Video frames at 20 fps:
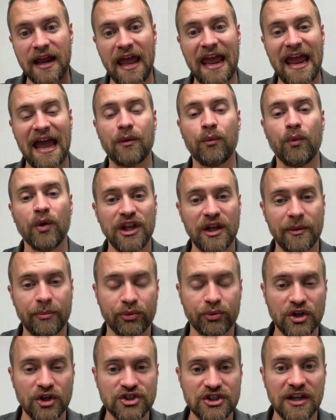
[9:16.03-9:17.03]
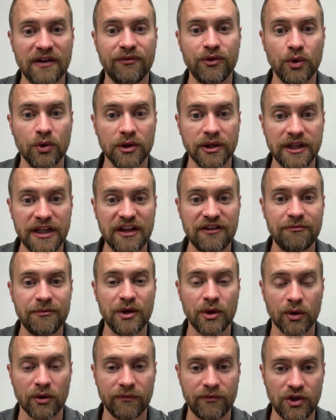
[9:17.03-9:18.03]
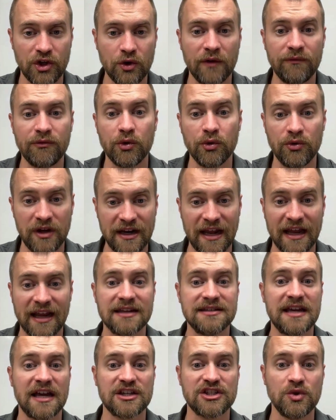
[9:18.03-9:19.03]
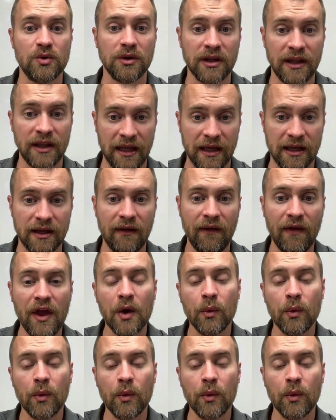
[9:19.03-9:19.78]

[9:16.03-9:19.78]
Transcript: hey, I'd really appreciate if you would leave me a review. If you need, I can text you a link.